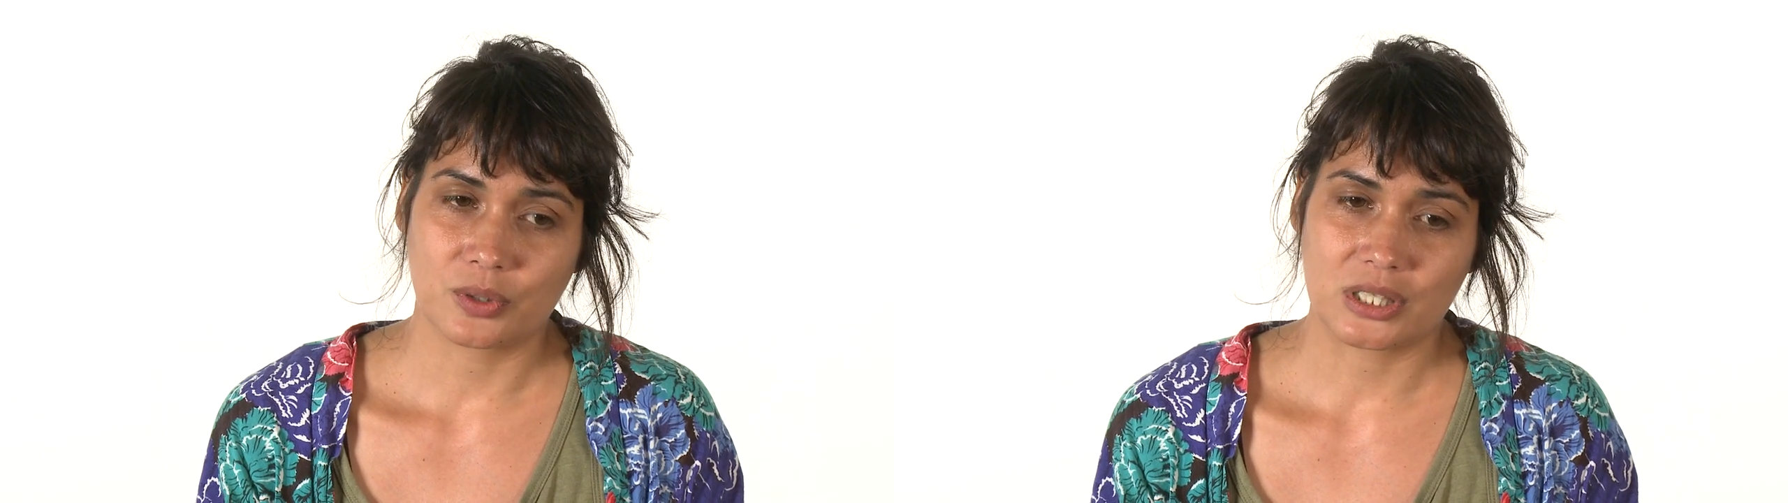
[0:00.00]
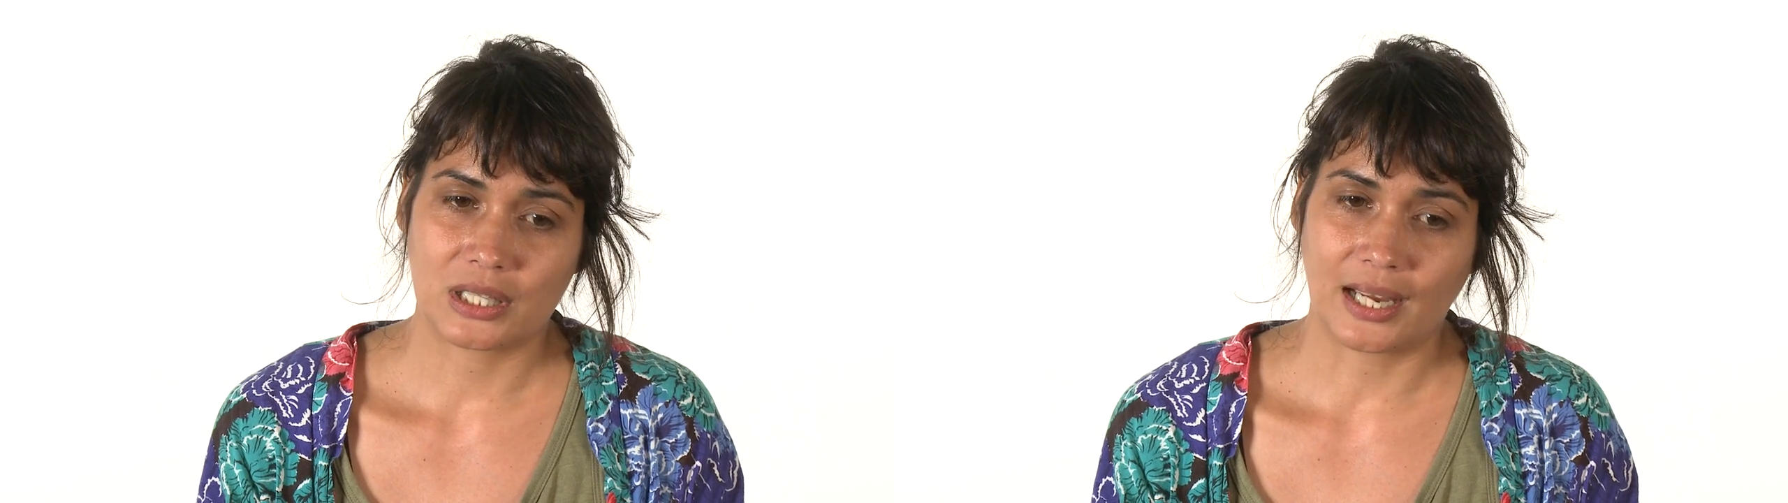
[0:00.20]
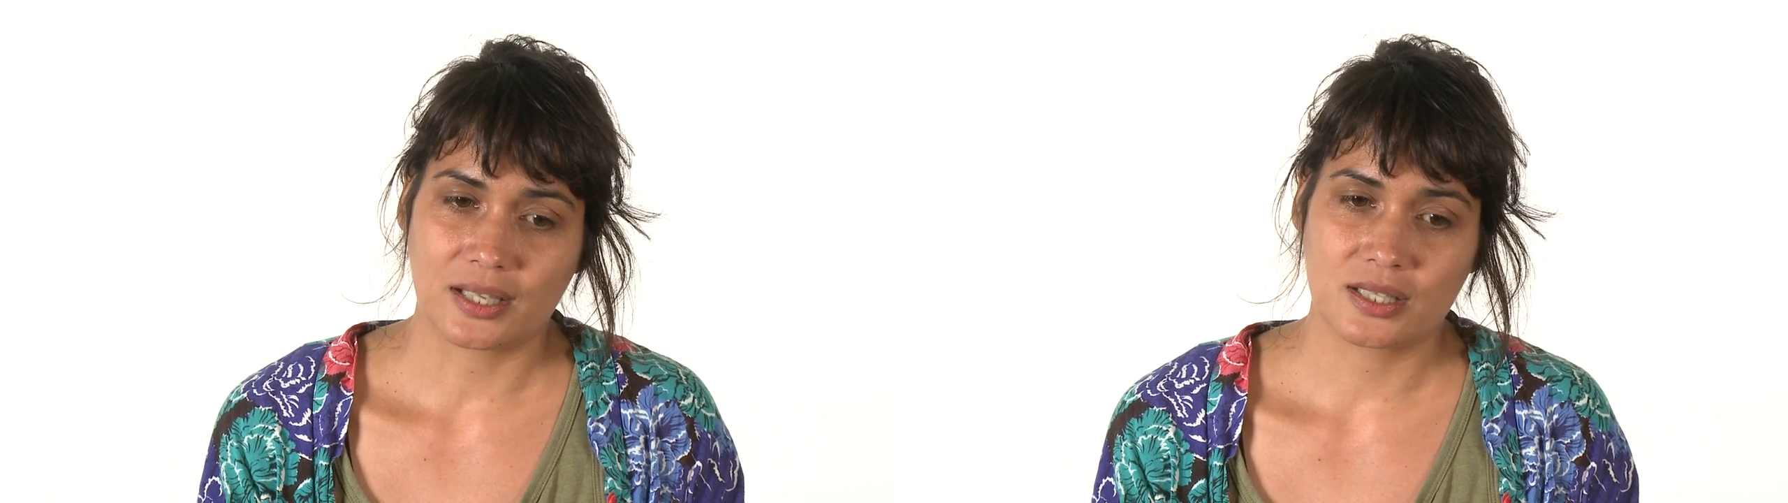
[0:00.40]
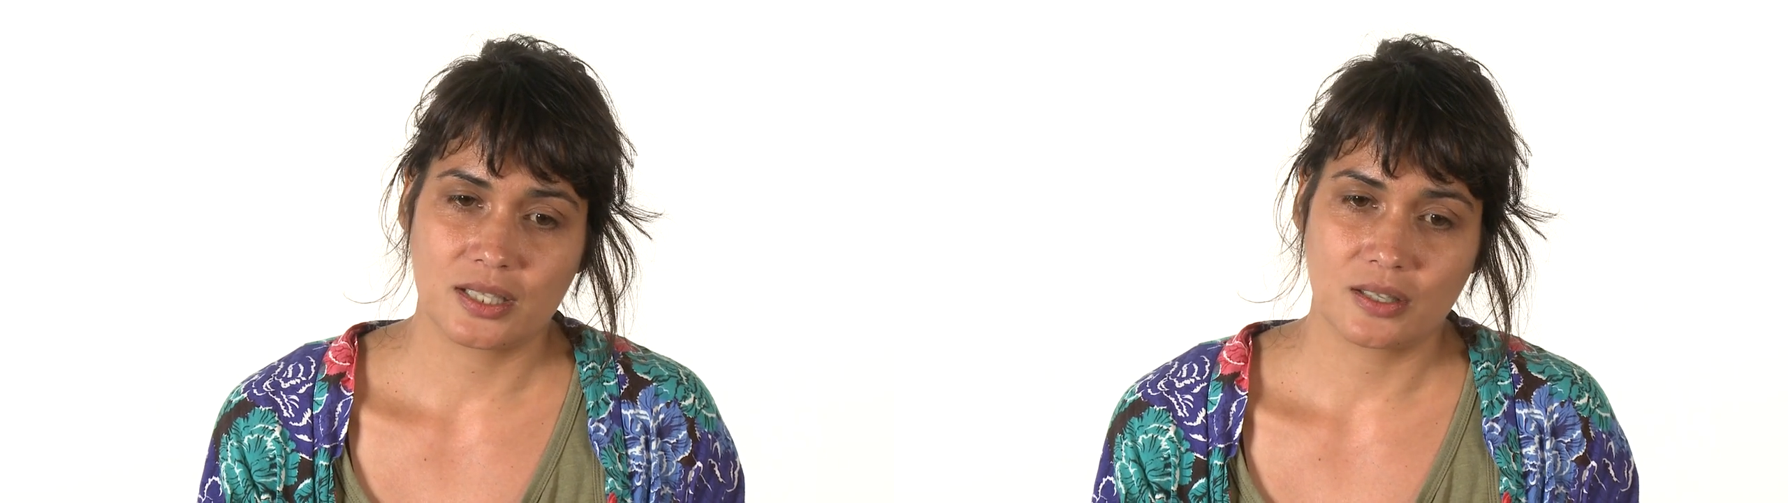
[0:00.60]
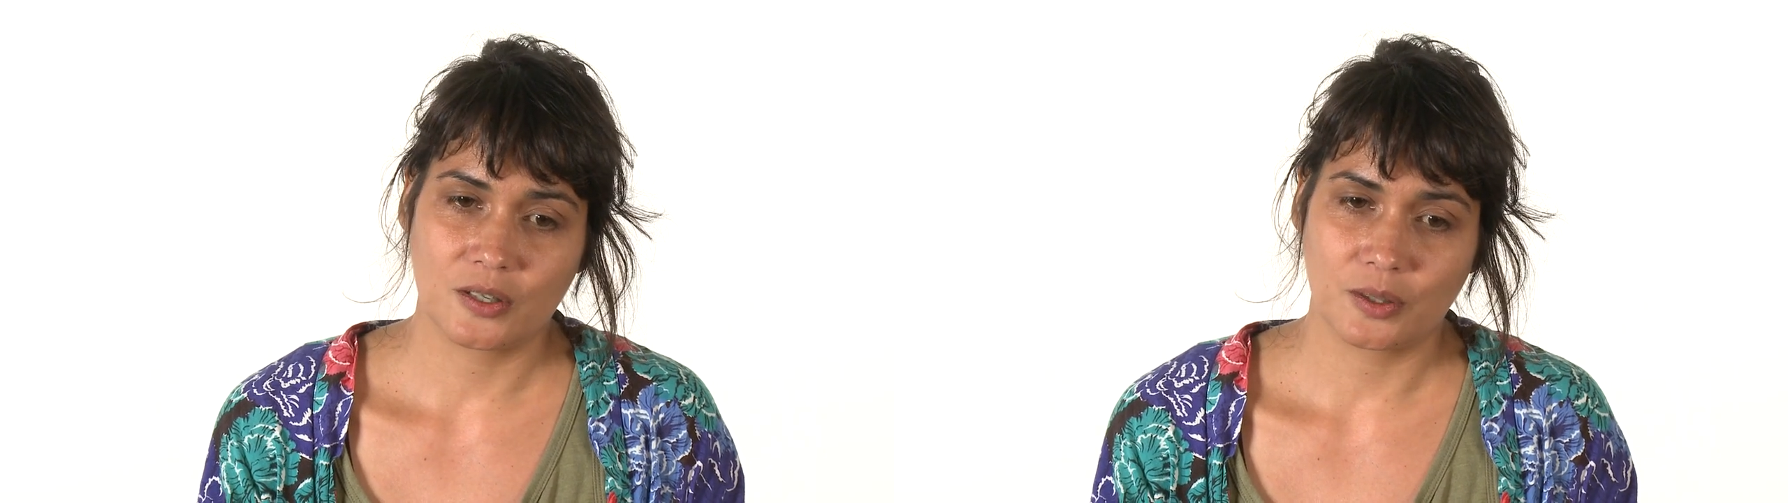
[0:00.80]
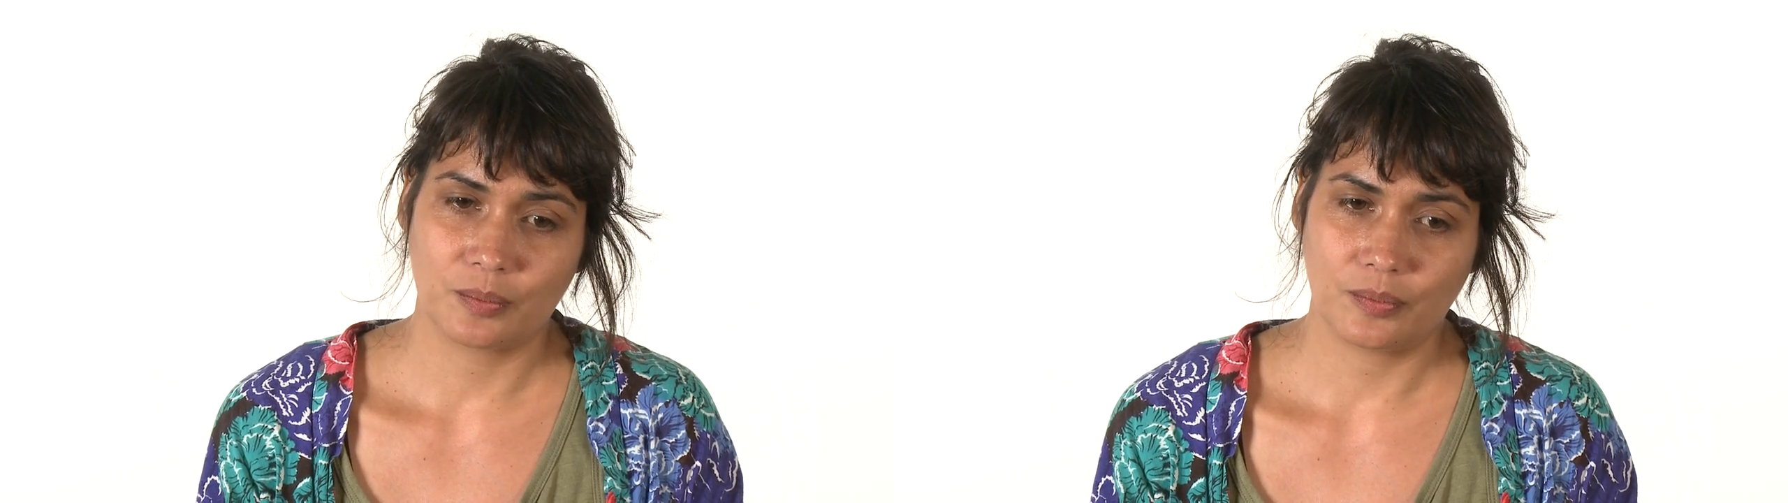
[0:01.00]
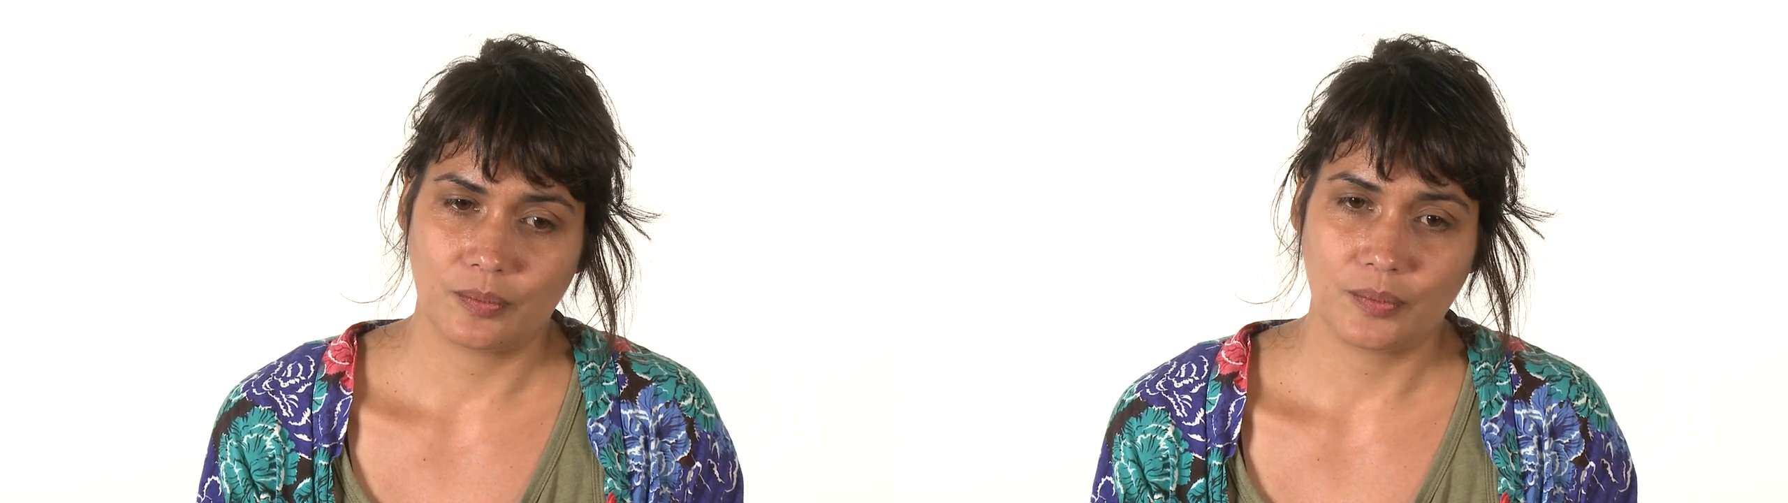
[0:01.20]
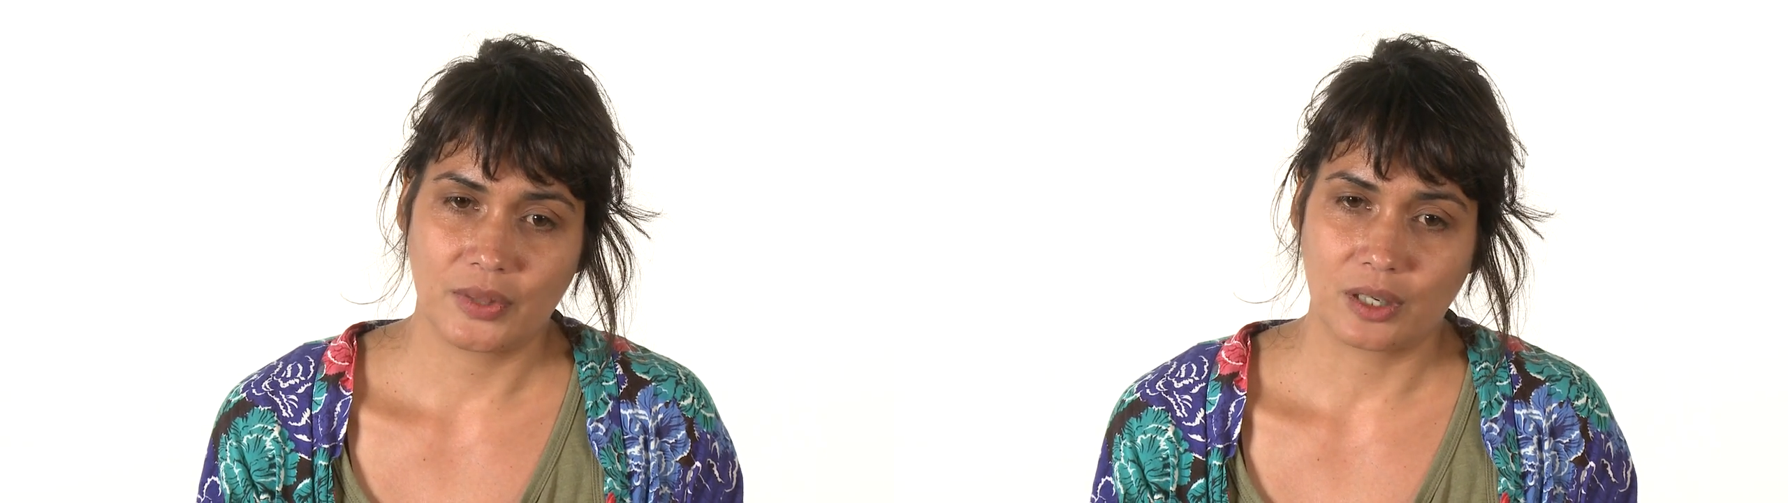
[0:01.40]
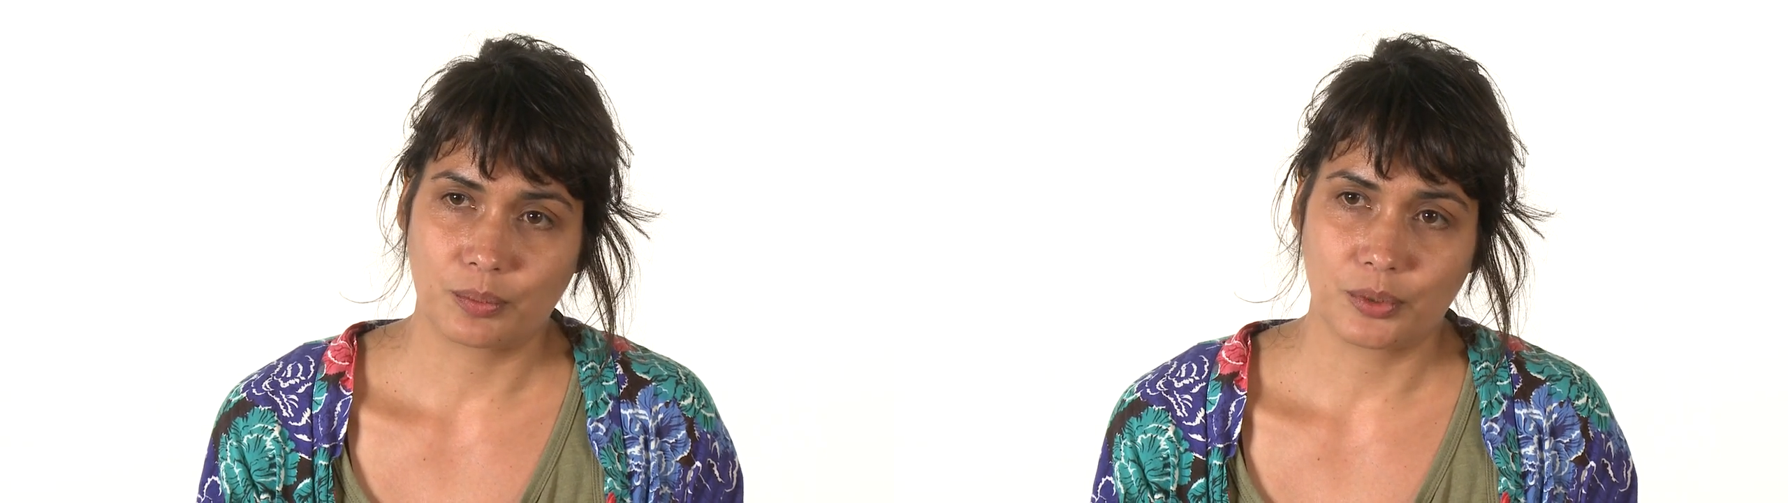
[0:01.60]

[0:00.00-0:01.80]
was last year. The